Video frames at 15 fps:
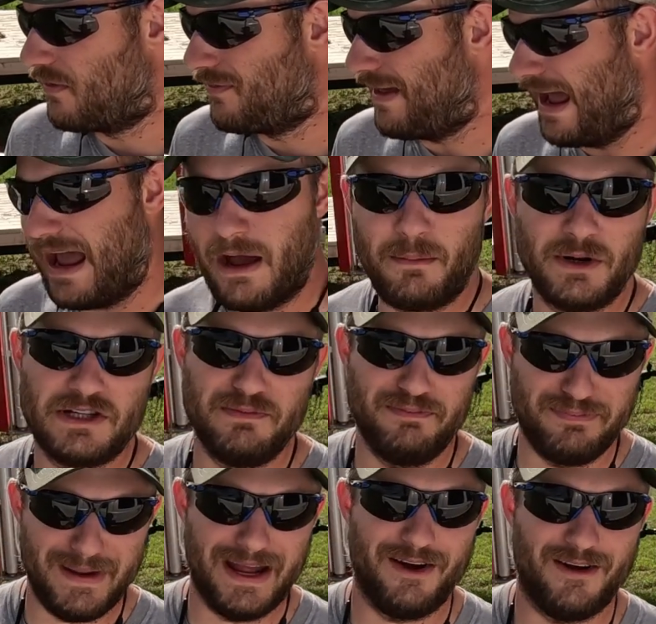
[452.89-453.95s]
how much
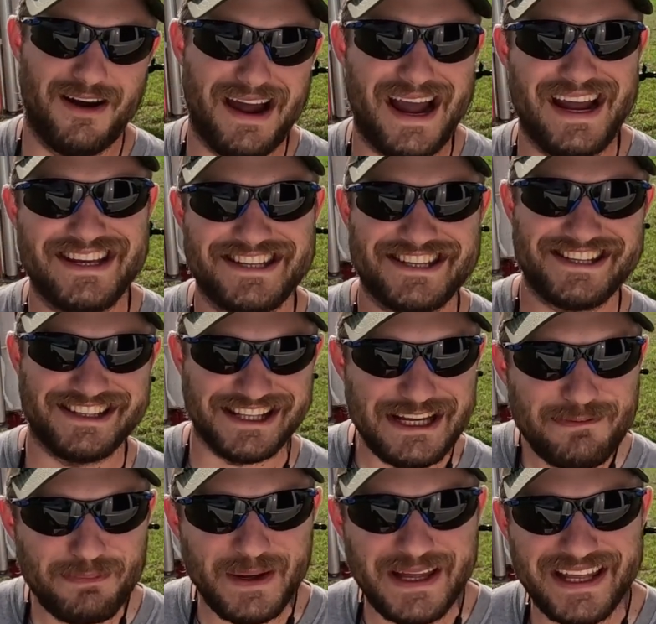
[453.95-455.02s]
better I
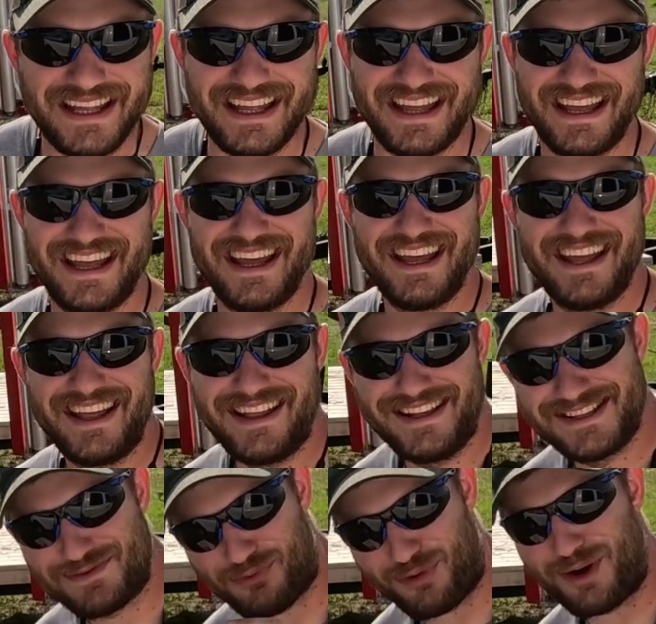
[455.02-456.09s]
sleep
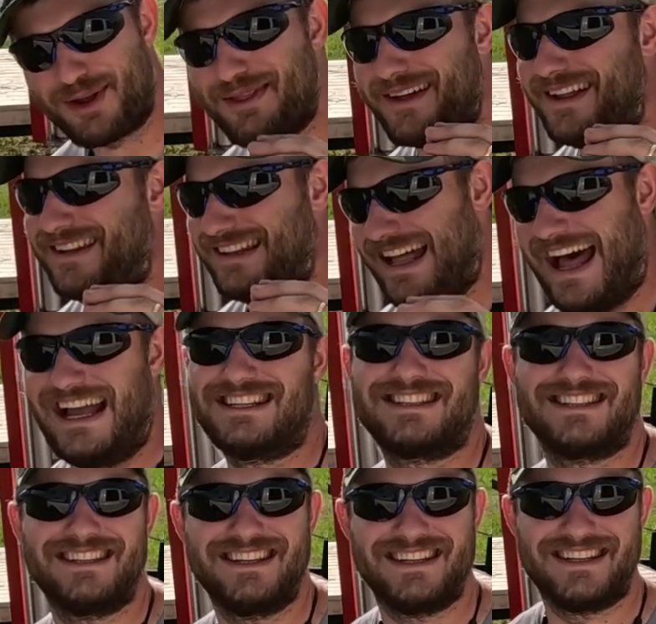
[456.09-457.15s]
is worth a lot.